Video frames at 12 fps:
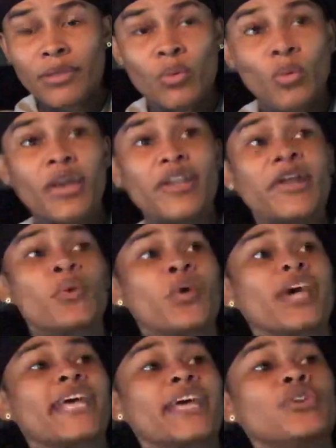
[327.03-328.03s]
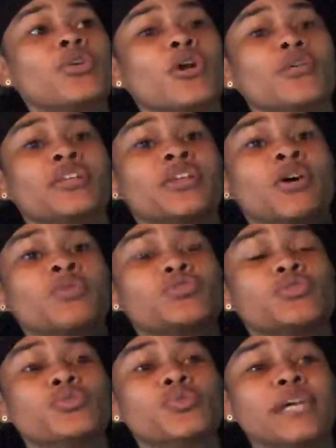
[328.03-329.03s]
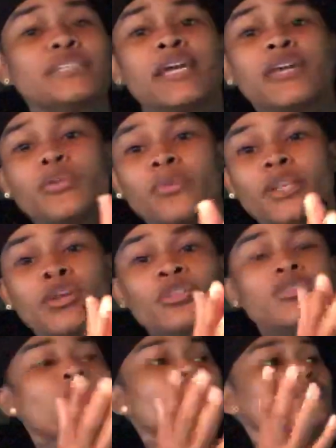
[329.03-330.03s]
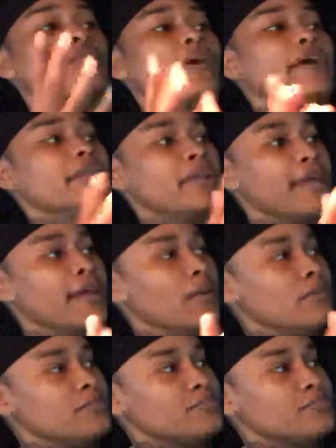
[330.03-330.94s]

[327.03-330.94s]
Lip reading: What are you holding on to that's hindering your growth right now?